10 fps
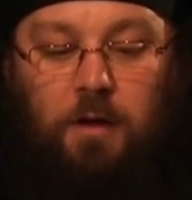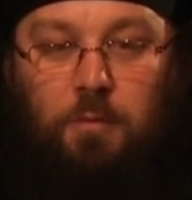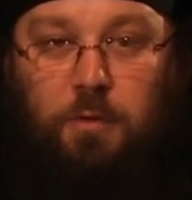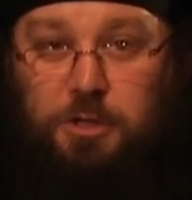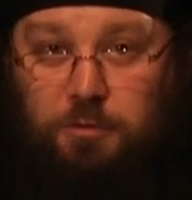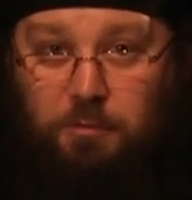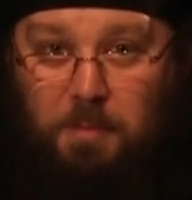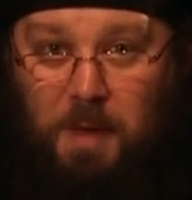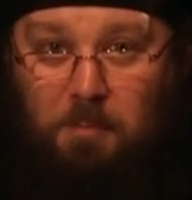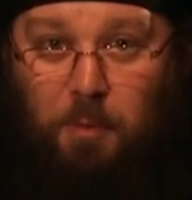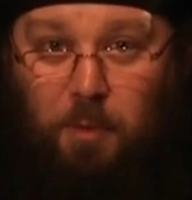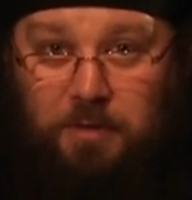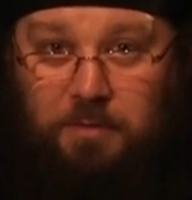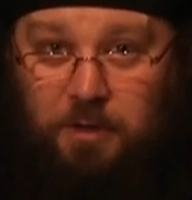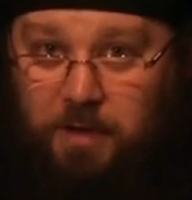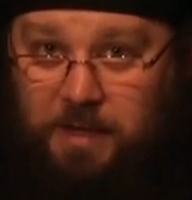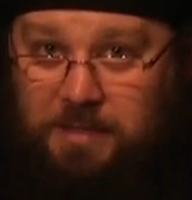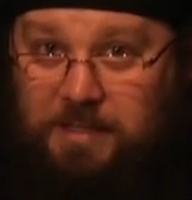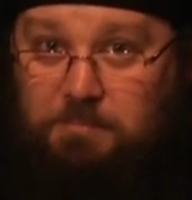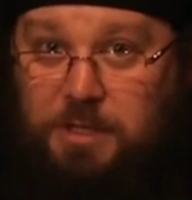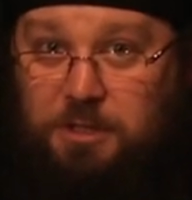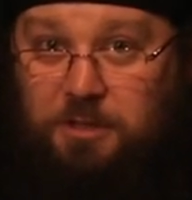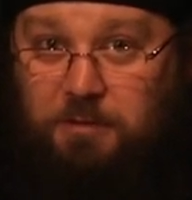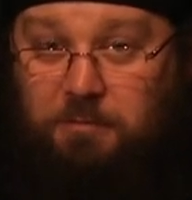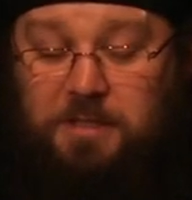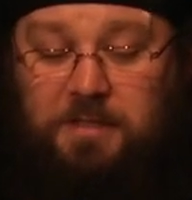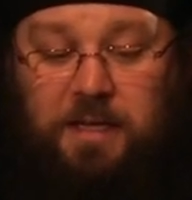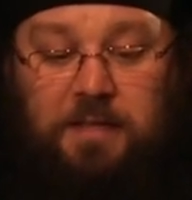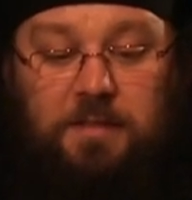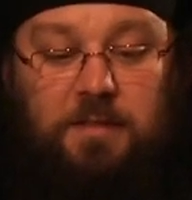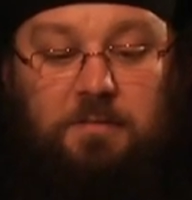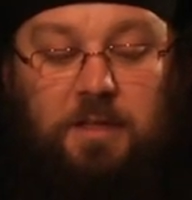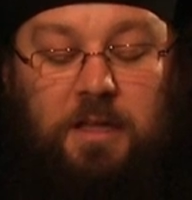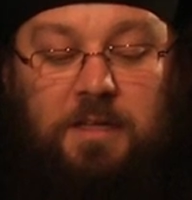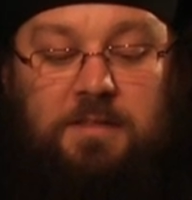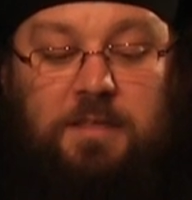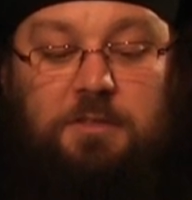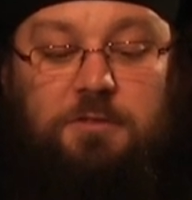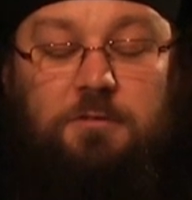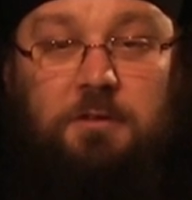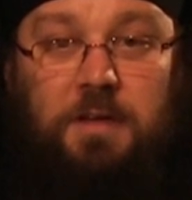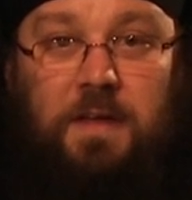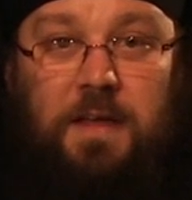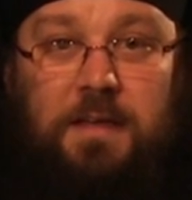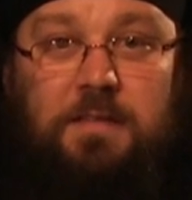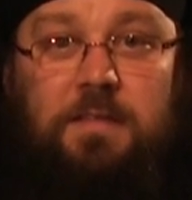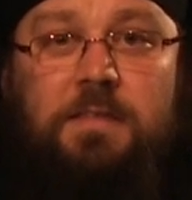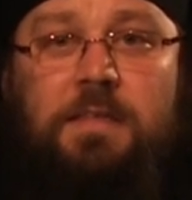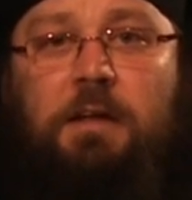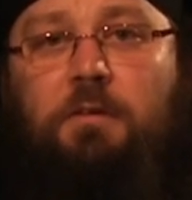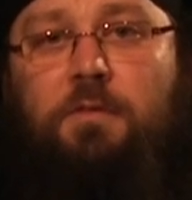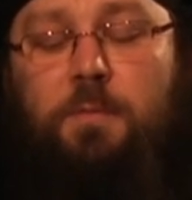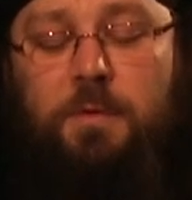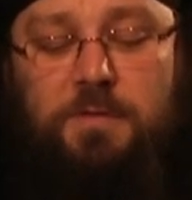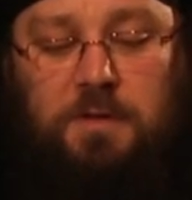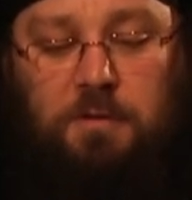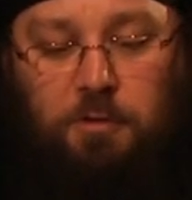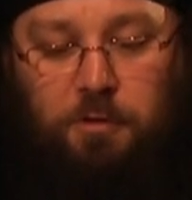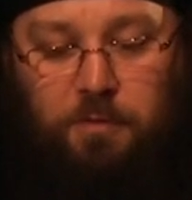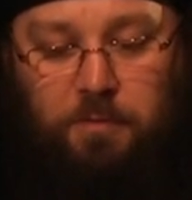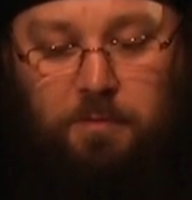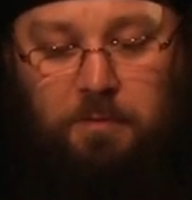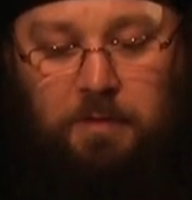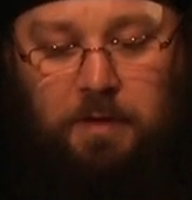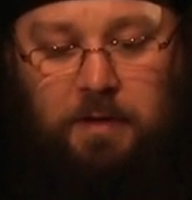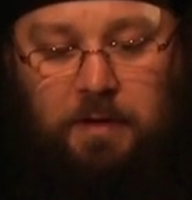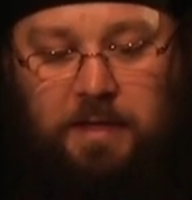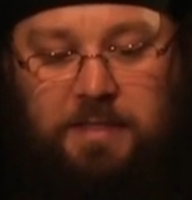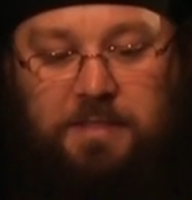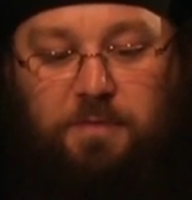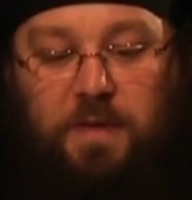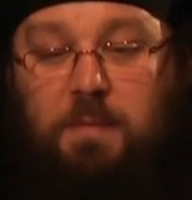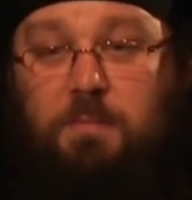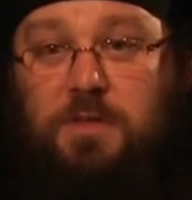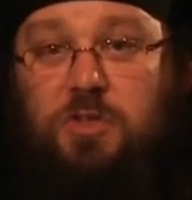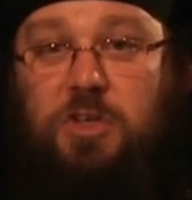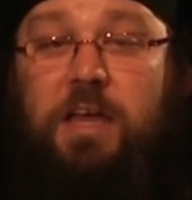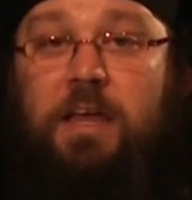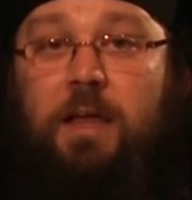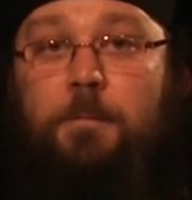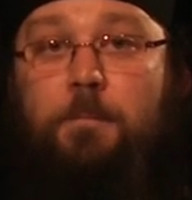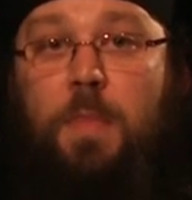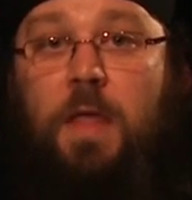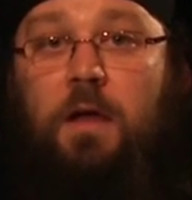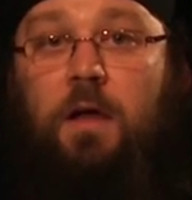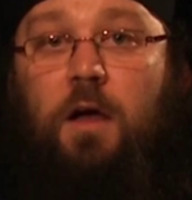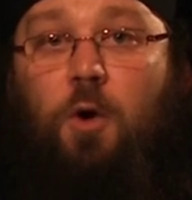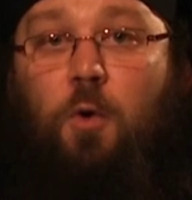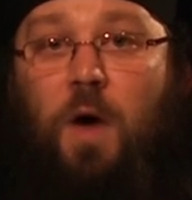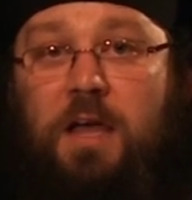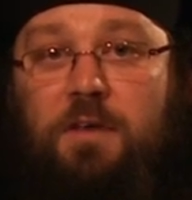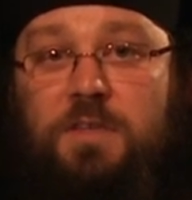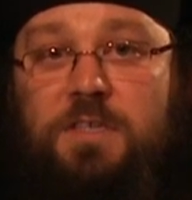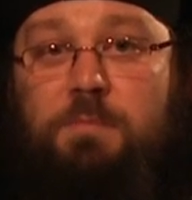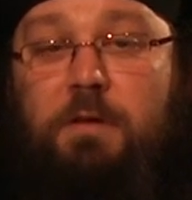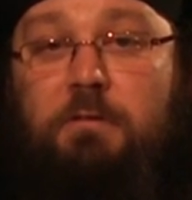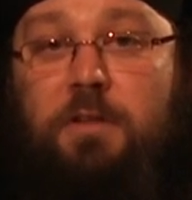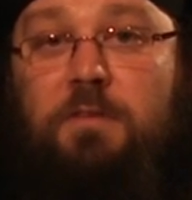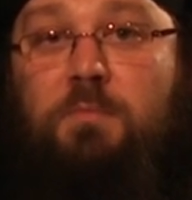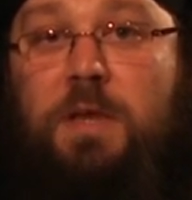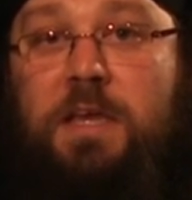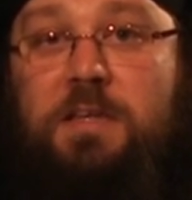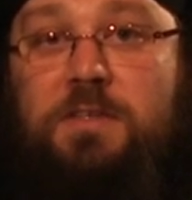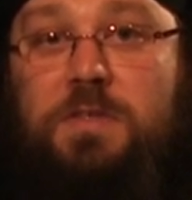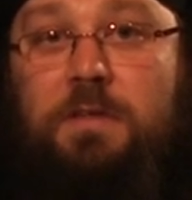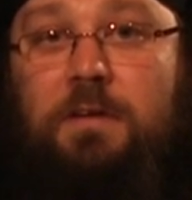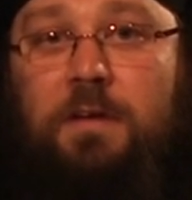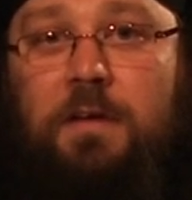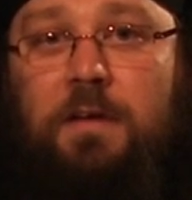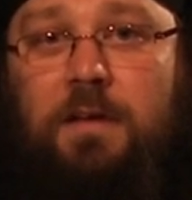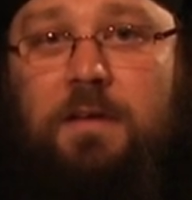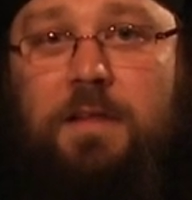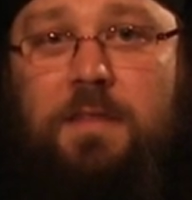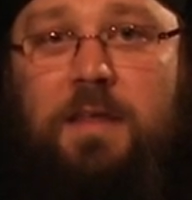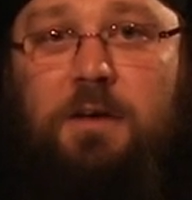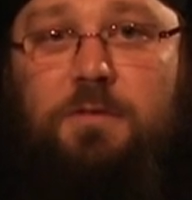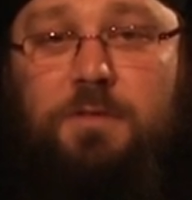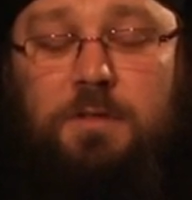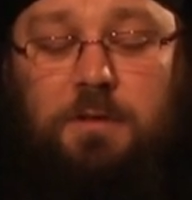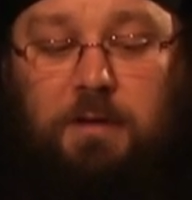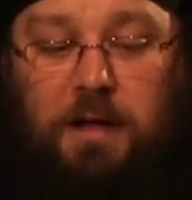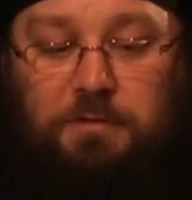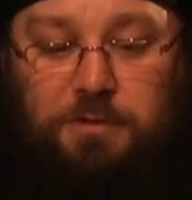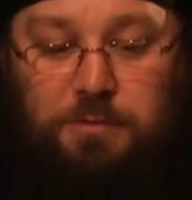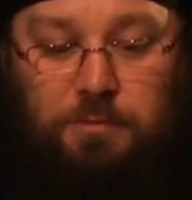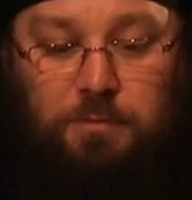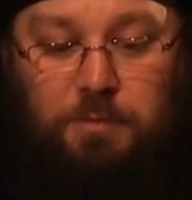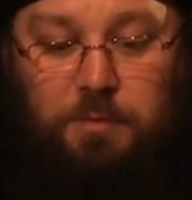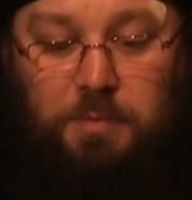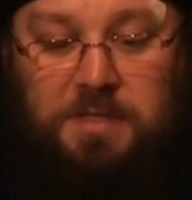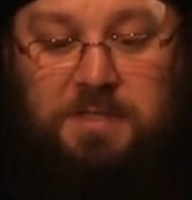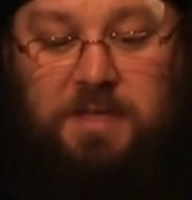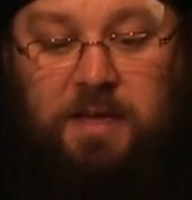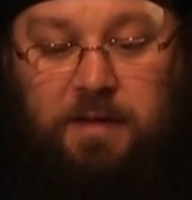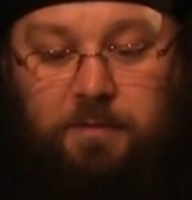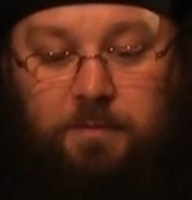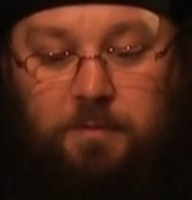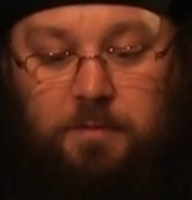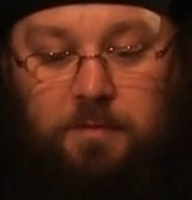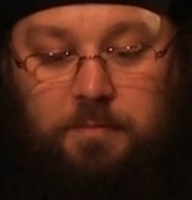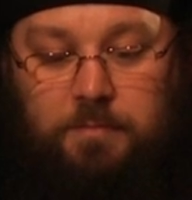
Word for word: We should remember one of the greatest missionary saints of the last century, Saint Seraphim of Sarov, and his famous saying, Acquire the spirit of peace, and a thousand around you will be saved.